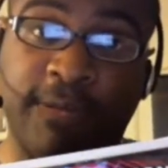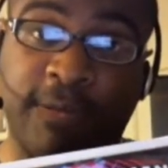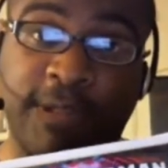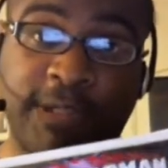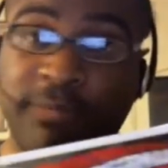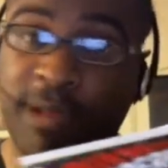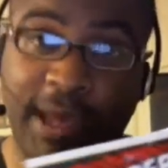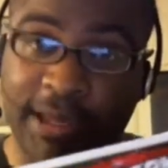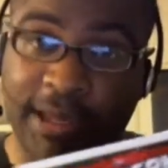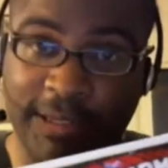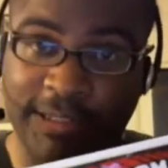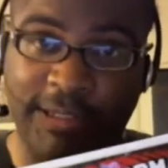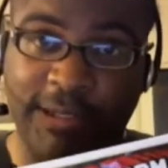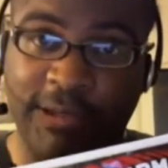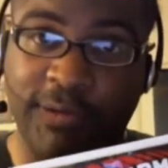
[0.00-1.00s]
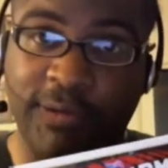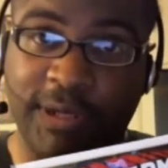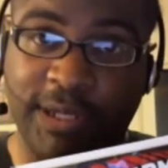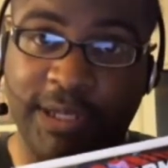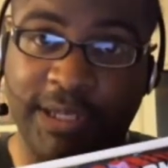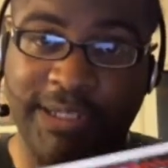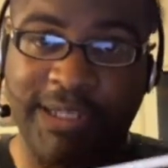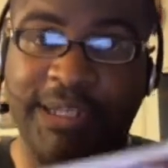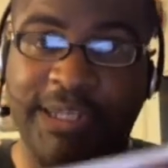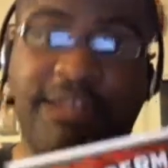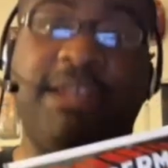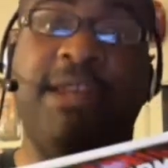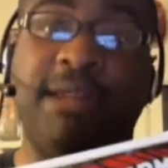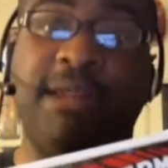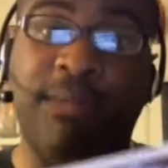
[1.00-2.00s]
which I'm not going to tell you who it is. You
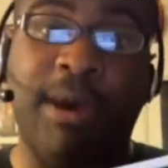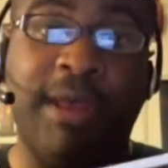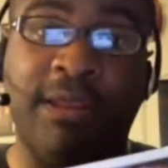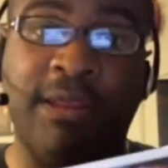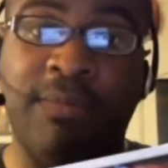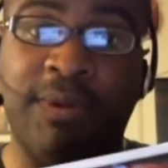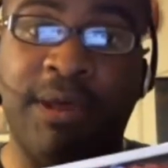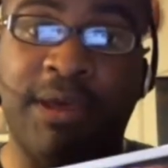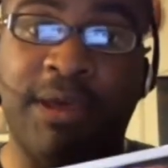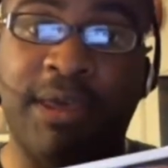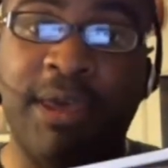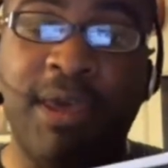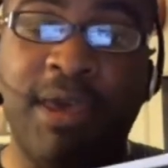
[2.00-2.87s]
need to buy the book.